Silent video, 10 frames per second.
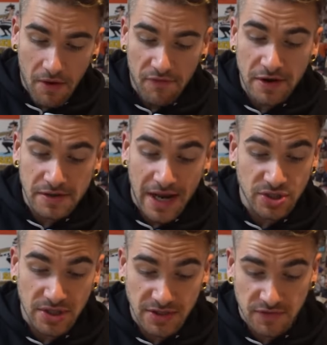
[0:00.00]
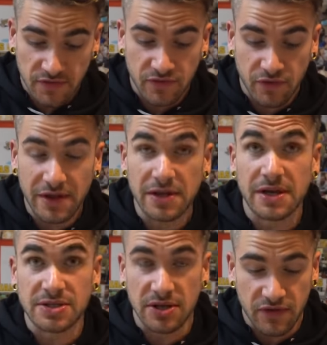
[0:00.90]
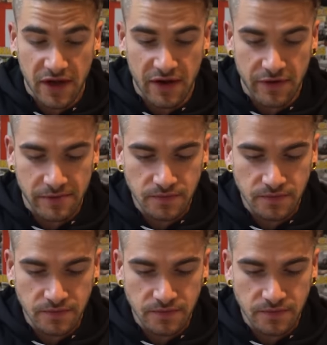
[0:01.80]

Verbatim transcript: Very, actually, that's really nicely flavored.